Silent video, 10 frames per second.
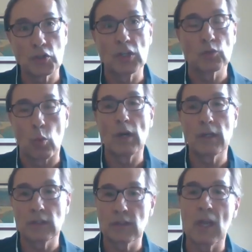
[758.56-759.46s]
Church
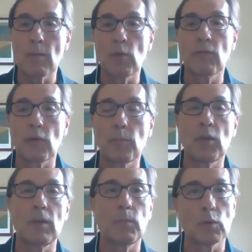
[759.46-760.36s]
is one
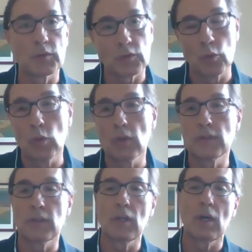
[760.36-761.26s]
example for people.
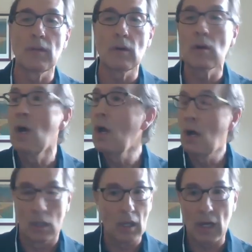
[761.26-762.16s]
School is
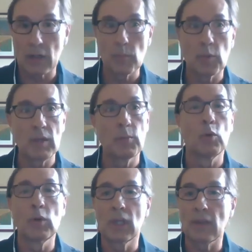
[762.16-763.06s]
another. A lot of the
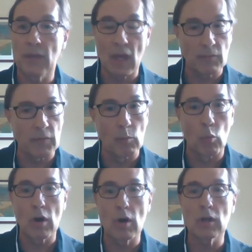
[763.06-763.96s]
people who get
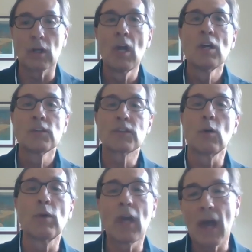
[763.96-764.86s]
that from work.
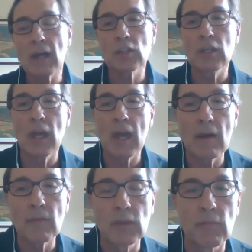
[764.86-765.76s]
So we
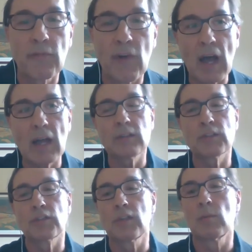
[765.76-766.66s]
actually have to
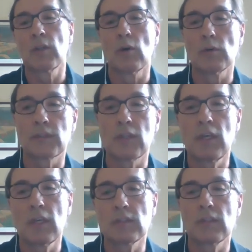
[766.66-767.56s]
find some of
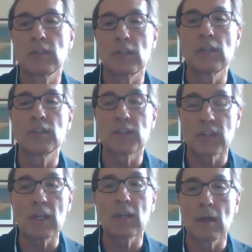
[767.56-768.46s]
those things
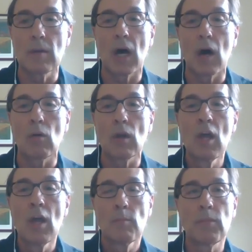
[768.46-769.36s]
and seek them
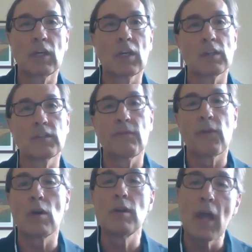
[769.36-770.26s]
out,
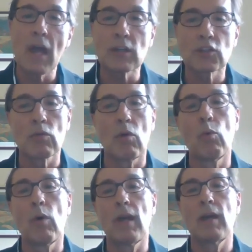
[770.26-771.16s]
because if our
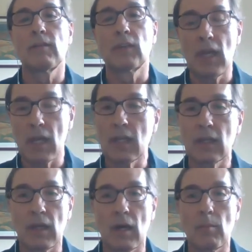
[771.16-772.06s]
natural way of
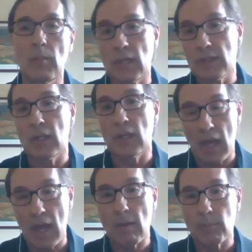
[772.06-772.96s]
getting them
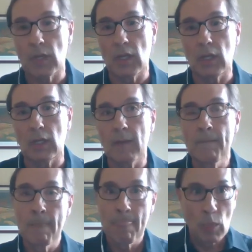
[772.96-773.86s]
isn't
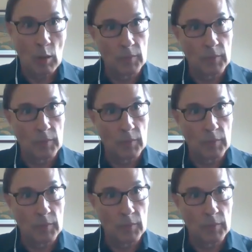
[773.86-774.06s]
happening,